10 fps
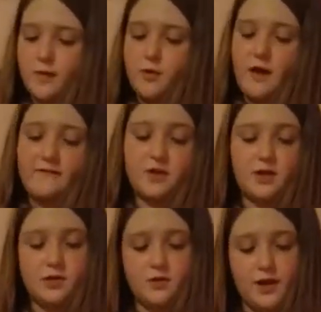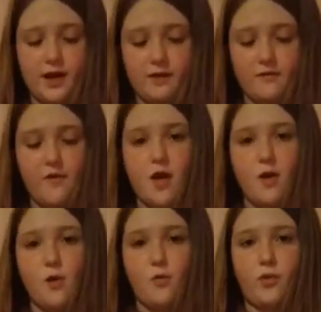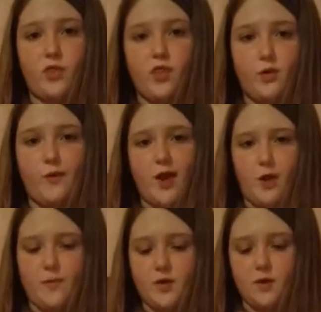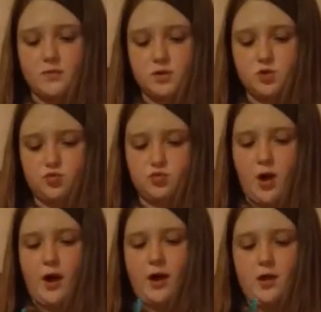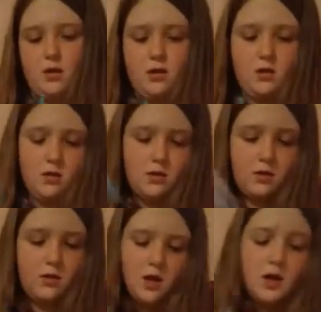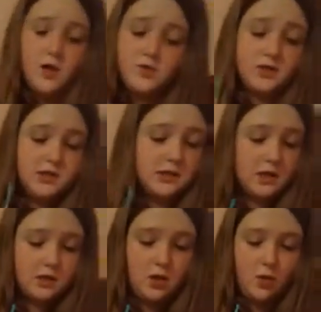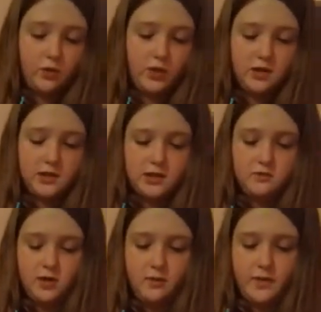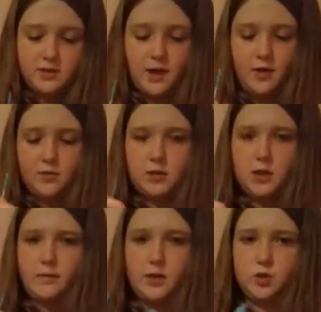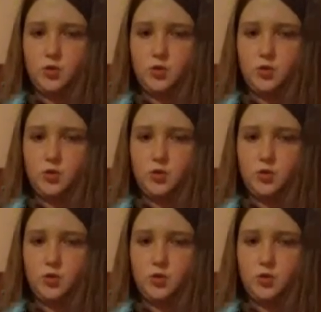you have to get creative with the way you put it up to dry. And this is not the only thing in this video because I know this is going to be a short